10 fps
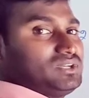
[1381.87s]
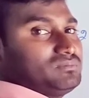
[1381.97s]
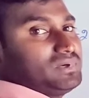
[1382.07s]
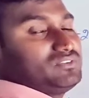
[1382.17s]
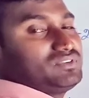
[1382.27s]

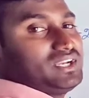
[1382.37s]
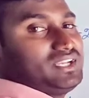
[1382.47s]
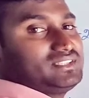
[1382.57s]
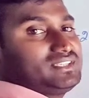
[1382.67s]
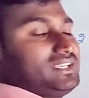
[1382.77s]
By
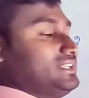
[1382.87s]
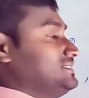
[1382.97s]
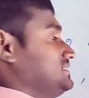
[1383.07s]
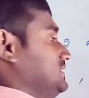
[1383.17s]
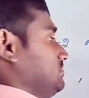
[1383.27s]
finding the
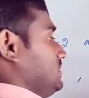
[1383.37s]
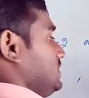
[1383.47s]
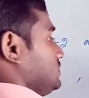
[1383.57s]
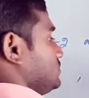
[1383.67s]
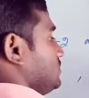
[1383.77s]
LCM.
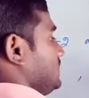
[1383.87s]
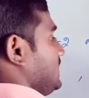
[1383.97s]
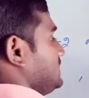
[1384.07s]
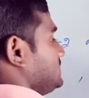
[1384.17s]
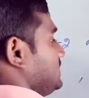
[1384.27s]
So
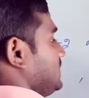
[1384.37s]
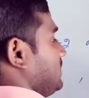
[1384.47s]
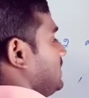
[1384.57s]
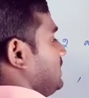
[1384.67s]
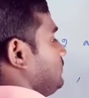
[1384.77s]
LCM
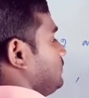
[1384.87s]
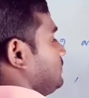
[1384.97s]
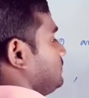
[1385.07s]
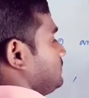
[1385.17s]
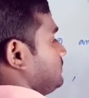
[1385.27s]
of
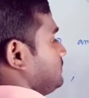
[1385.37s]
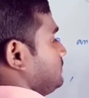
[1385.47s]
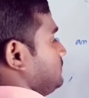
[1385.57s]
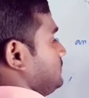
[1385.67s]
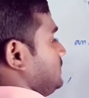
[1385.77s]

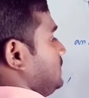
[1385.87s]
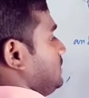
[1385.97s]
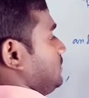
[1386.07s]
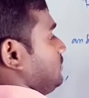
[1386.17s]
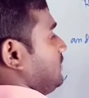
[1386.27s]

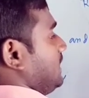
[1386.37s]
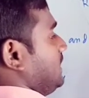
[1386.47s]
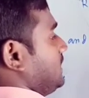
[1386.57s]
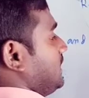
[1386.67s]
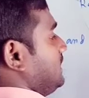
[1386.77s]
5
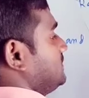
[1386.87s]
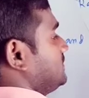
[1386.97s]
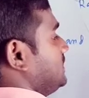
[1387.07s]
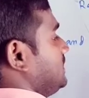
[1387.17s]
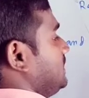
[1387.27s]
and
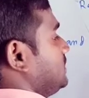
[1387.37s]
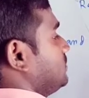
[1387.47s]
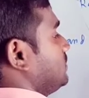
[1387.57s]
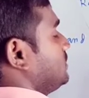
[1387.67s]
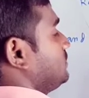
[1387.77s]
3 equal to